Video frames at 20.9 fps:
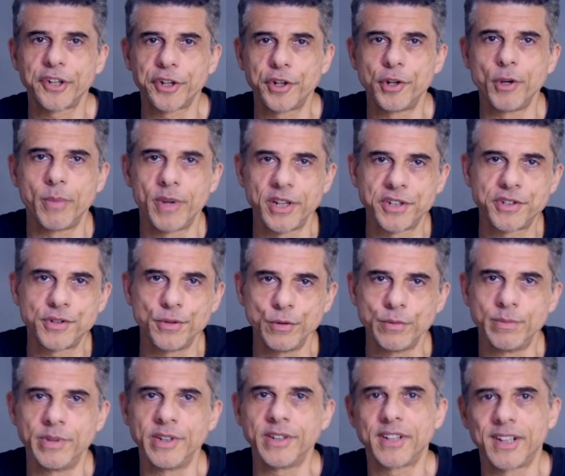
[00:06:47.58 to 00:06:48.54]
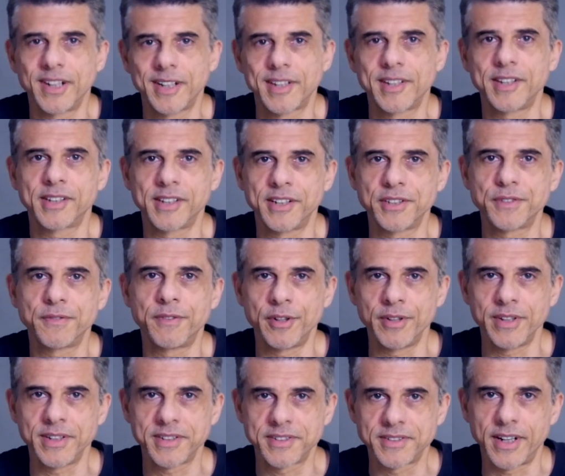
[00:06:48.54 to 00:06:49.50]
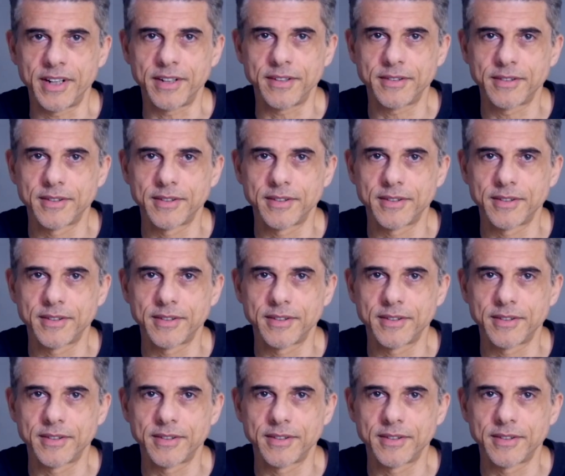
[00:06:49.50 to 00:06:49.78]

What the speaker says: don't know about you, but I think that's very exciting.